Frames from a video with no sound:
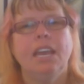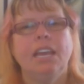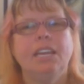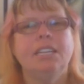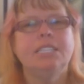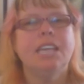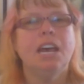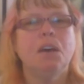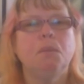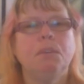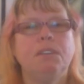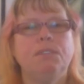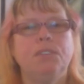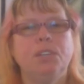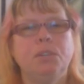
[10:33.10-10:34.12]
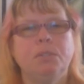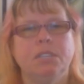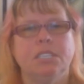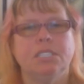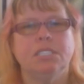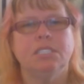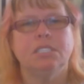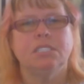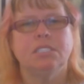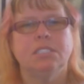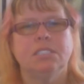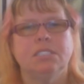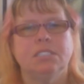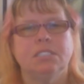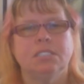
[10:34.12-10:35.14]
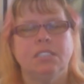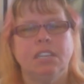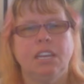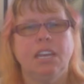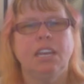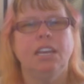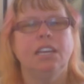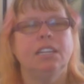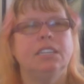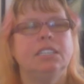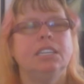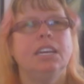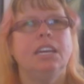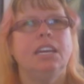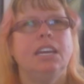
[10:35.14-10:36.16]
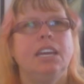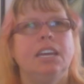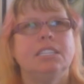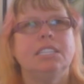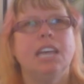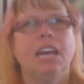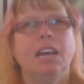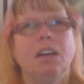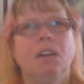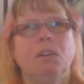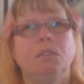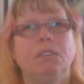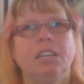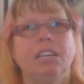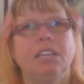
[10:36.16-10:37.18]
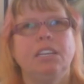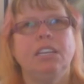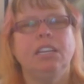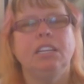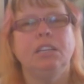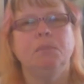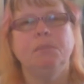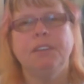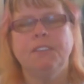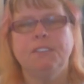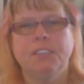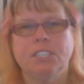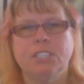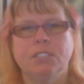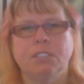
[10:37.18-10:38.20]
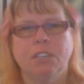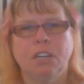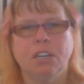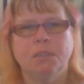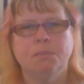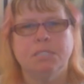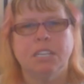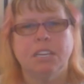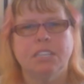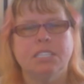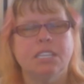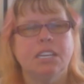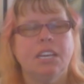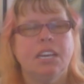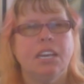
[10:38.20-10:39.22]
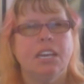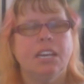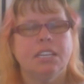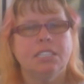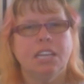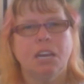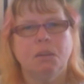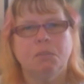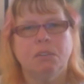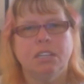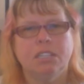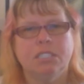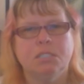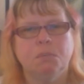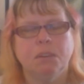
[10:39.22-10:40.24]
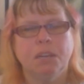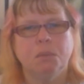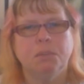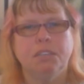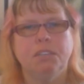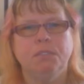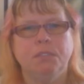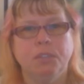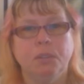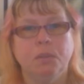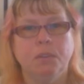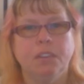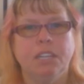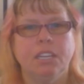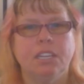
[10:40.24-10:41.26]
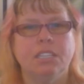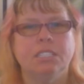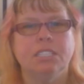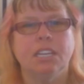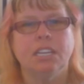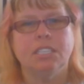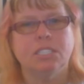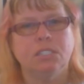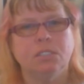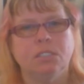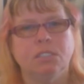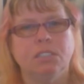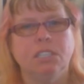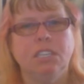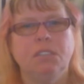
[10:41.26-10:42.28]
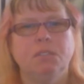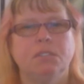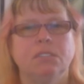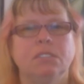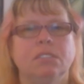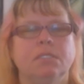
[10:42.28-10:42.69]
and it's how we view it, and it's how it either benefits or harms us, as why we view things as good or evil.